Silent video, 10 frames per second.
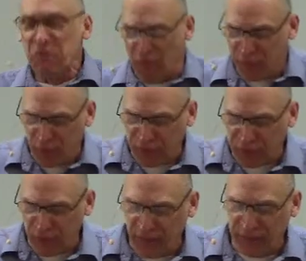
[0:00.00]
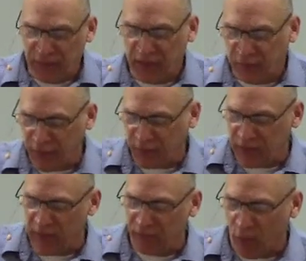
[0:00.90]
From 1 Corinthians
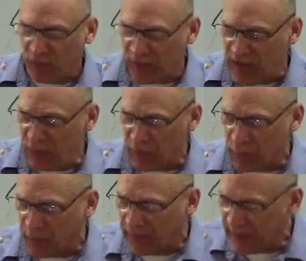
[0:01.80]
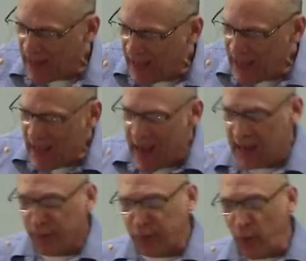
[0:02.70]
15 14, we read, And
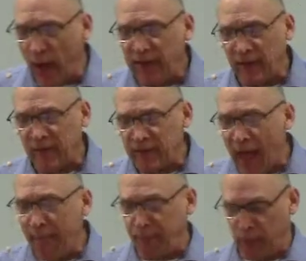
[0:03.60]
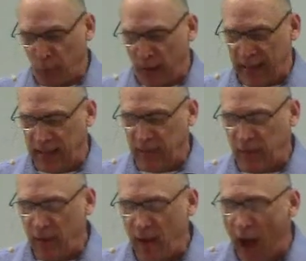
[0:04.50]
if Christ has not been
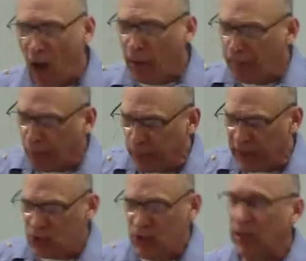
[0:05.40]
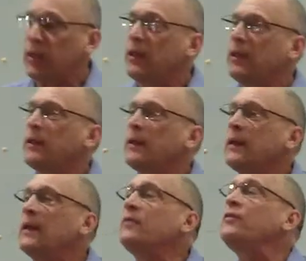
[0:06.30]
raised, our preaching
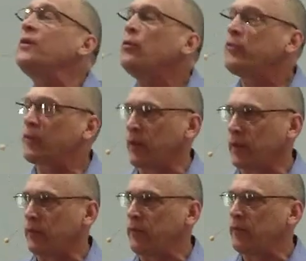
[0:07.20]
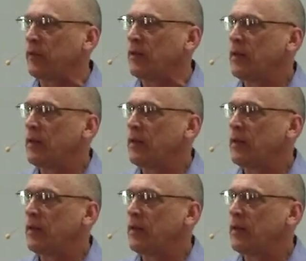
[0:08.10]
is useless